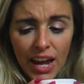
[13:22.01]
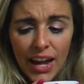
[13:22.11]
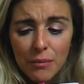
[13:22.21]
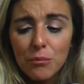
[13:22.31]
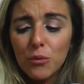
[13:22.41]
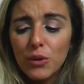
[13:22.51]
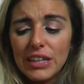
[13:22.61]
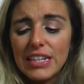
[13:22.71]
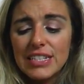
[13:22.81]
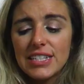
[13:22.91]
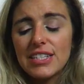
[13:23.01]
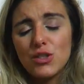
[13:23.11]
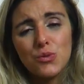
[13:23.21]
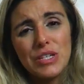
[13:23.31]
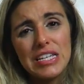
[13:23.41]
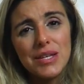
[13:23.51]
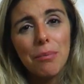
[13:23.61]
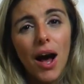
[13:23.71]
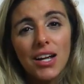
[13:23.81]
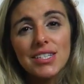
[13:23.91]
I'm really into the zucchini
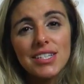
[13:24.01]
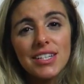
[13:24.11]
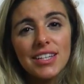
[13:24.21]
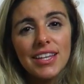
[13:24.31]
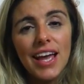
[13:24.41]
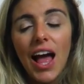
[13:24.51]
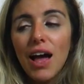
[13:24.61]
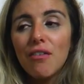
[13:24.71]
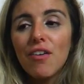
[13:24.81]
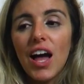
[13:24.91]
pasta that they have.